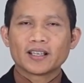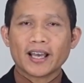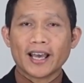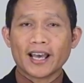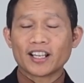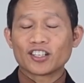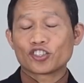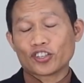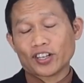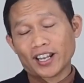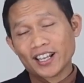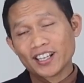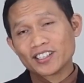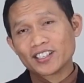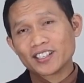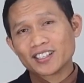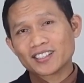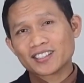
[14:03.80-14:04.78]
And
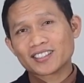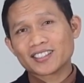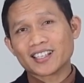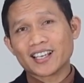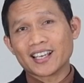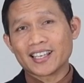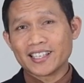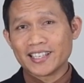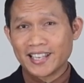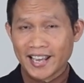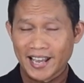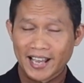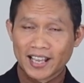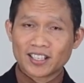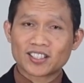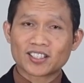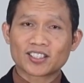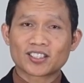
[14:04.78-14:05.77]
challenges,
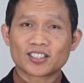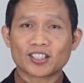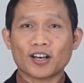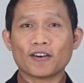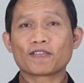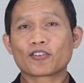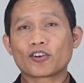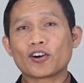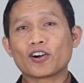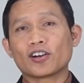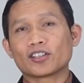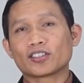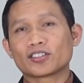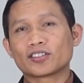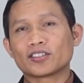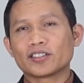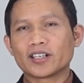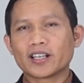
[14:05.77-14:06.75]
yes, of
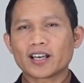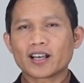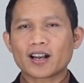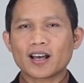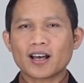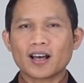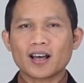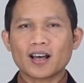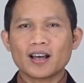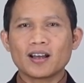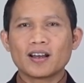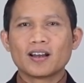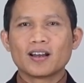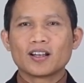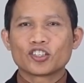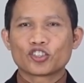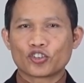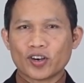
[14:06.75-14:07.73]
course, there are
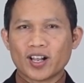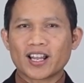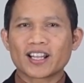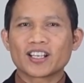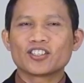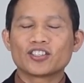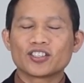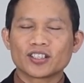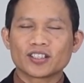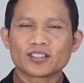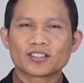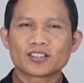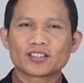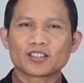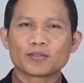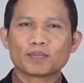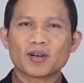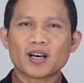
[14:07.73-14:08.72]

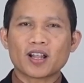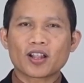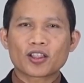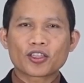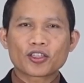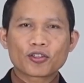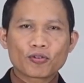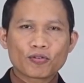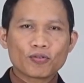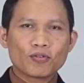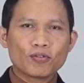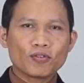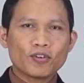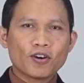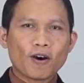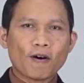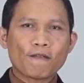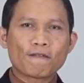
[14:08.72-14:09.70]
challenges, but
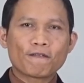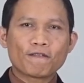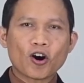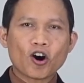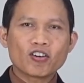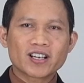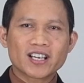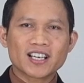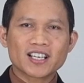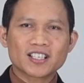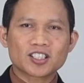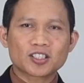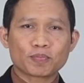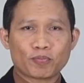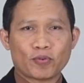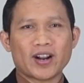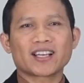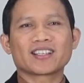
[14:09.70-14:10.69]
through
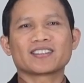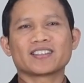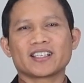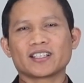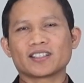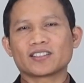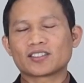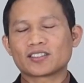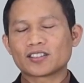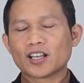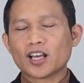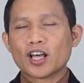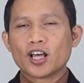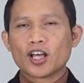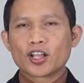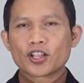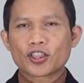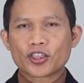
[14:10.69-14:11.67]
focused practice,
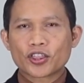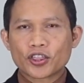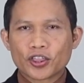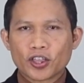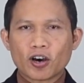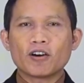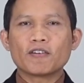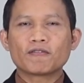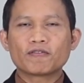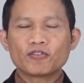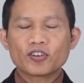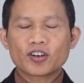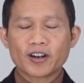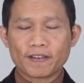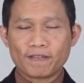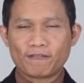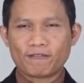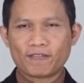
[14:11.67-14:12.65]
thoughtful
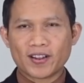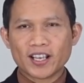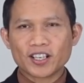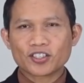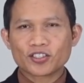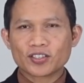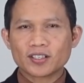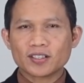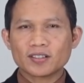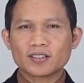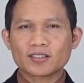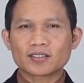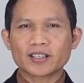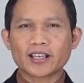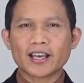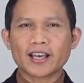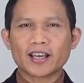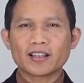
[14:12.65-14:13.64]
reflections,
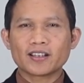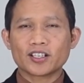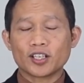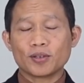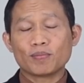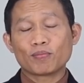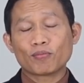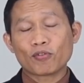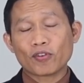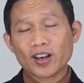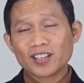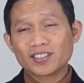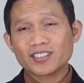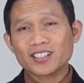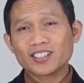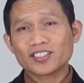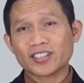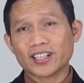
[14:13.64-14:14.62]
and
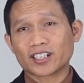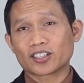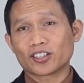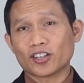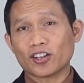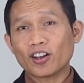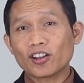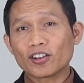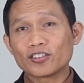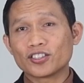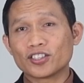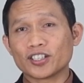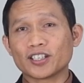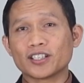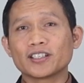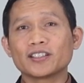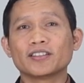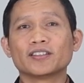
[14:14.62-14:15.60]
embracing
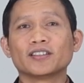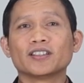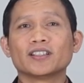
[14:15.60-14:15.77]
technology,